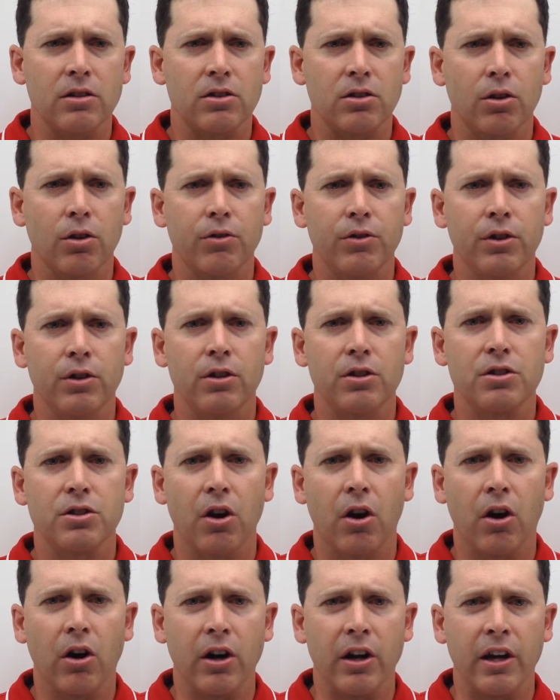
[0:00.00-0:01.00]
So if you're
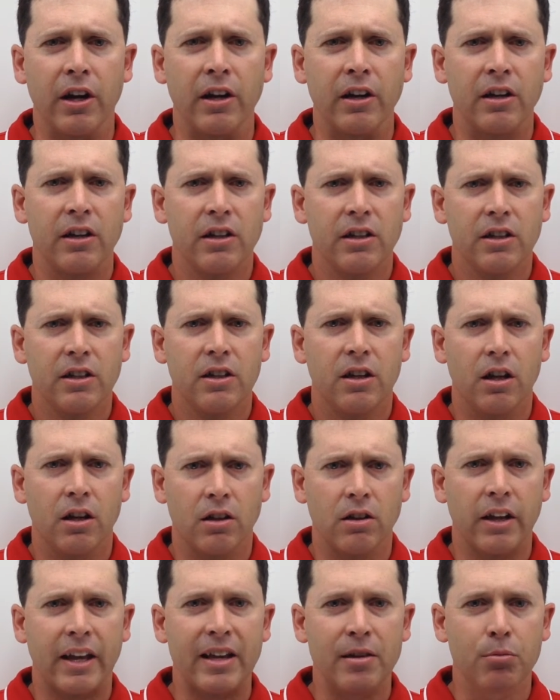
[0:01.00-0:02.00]
starting
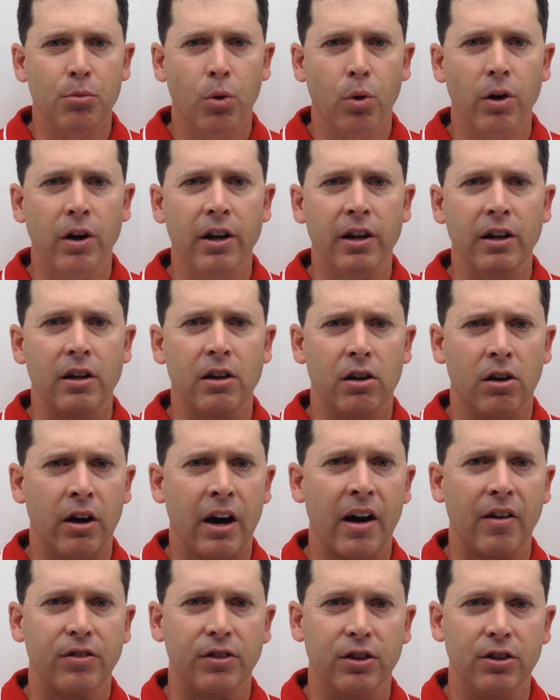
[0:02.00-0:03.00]
late morning
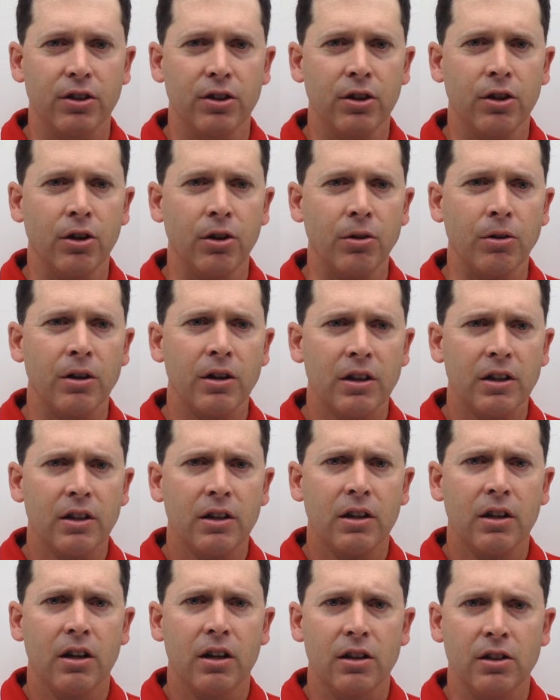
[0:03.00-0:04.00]
or afternoon,
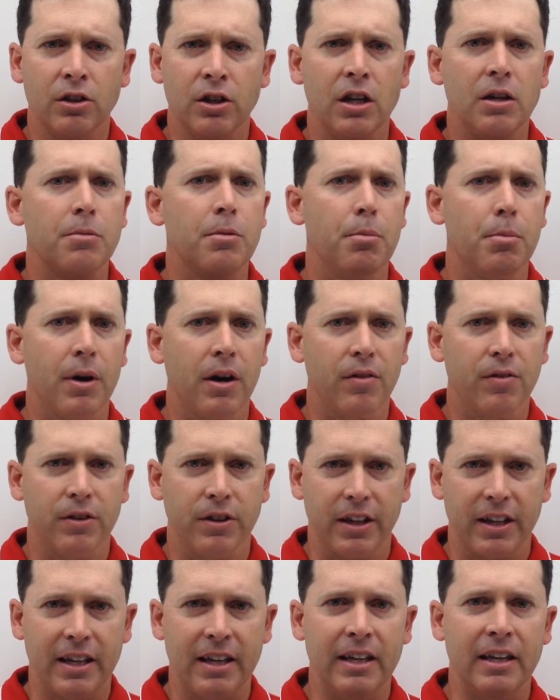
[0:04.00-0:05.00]
you need to prepare
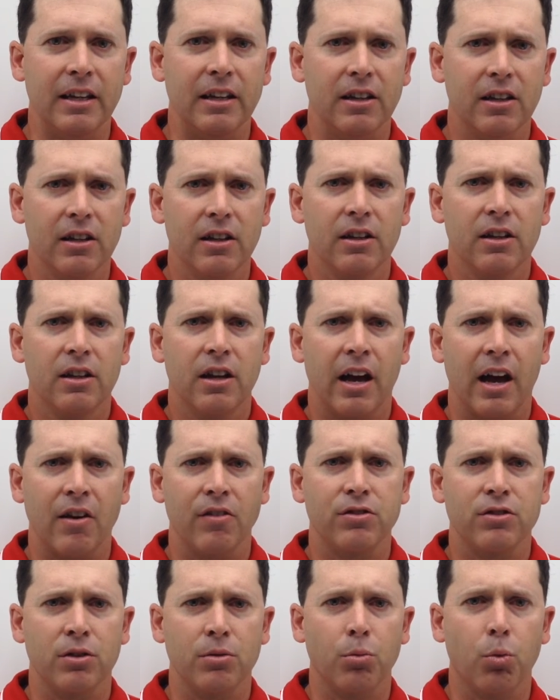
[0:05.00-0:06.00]
for the heat.
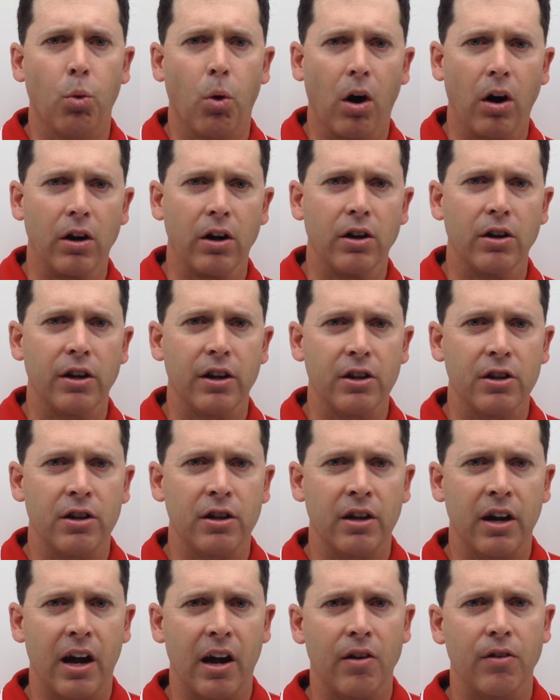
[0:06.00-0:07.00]
Have some water that you
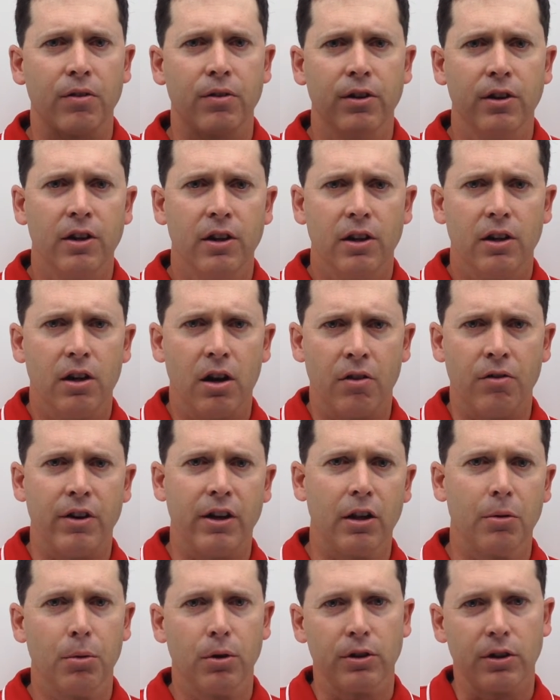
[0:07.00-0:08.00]
can have
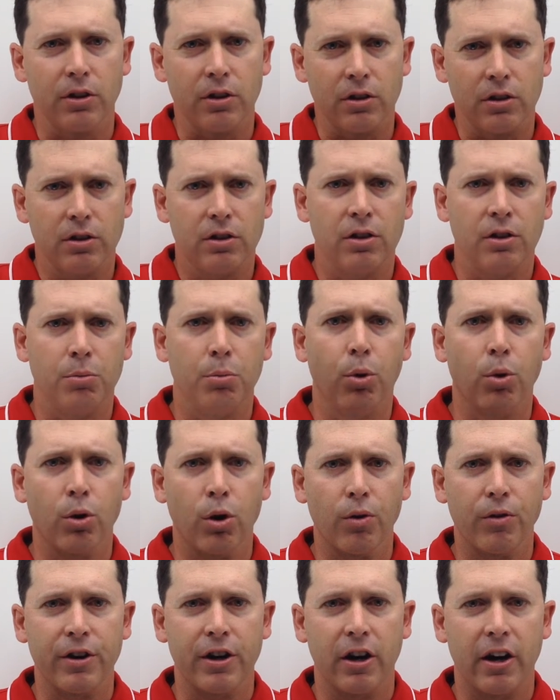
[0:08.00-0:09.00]
available to
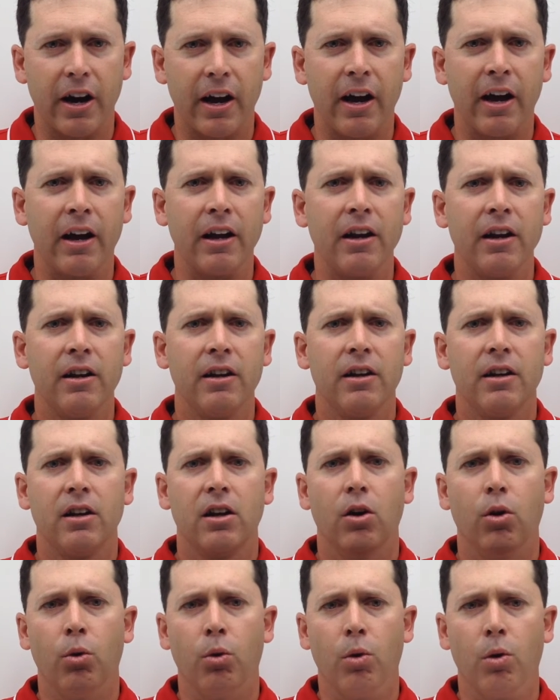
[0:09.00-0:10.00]
pour over your head,
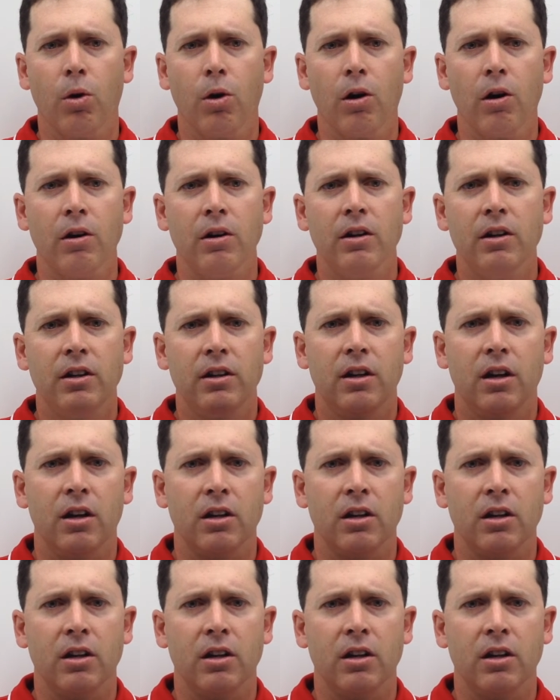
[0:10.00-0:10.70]
or